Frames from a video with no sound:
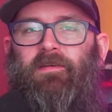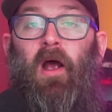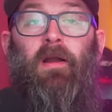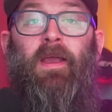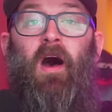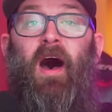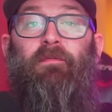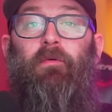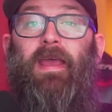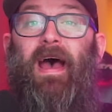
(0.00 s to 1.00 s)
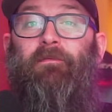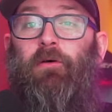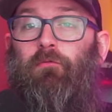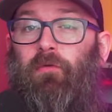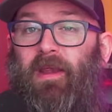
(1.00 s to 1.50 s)
Starting off, we have
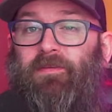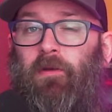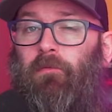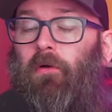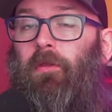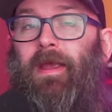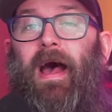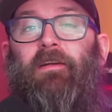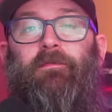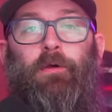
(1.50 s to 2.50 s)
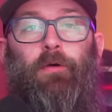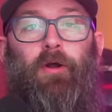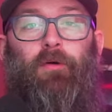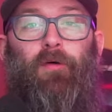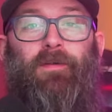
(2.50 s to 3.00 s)
the recent ruling out of New
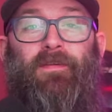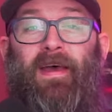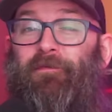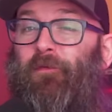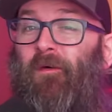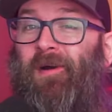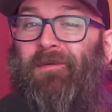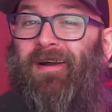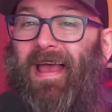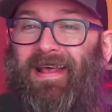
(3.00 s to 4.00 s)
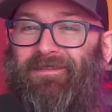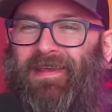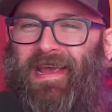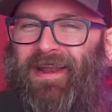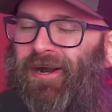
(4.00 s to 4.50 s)
York courts that former head of
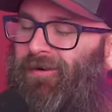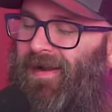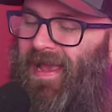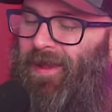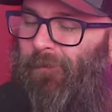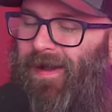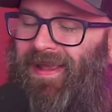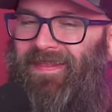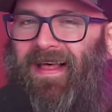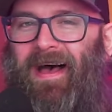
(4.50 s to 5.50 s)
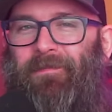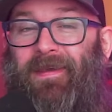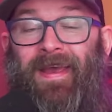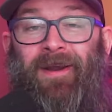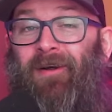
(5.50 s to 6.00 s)
the NRA, Wayne
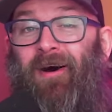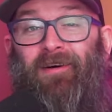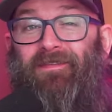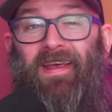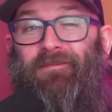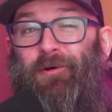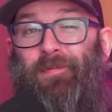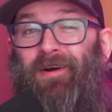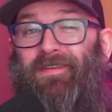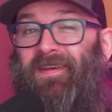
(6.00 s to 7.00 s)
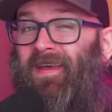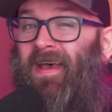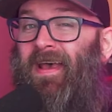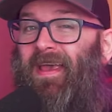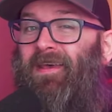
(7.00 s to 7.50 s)
LaPierre, our favorite person,
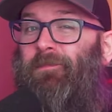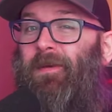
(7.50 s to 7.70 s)
is